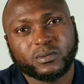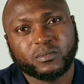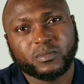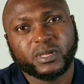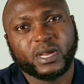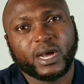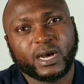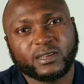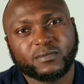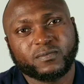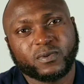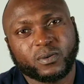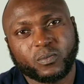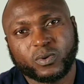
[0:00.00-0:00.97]
be hard
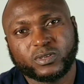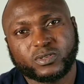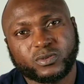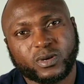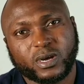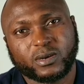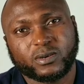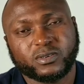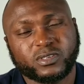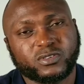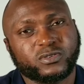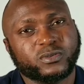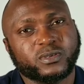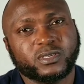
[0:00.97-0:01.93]
from what you are going
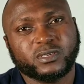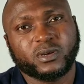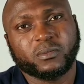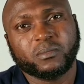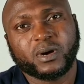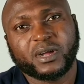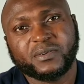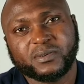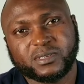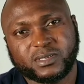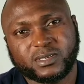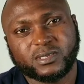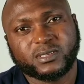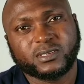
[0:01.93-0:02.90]
through in your
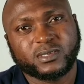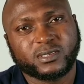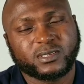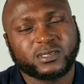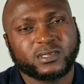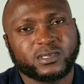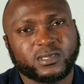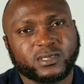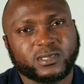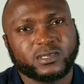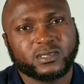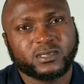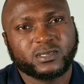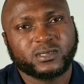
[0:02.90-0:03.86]
marriage.
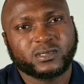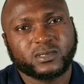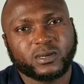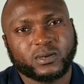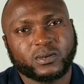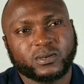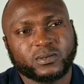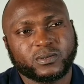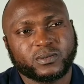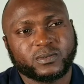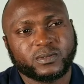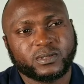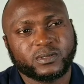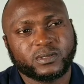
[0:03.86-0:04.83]
So
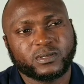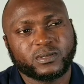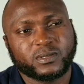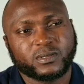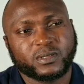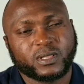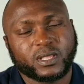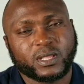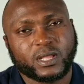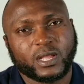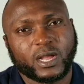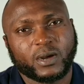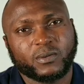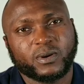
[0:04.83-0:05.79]

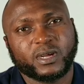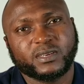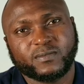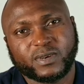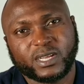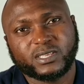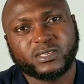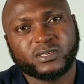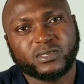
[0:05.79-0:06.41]
I will advise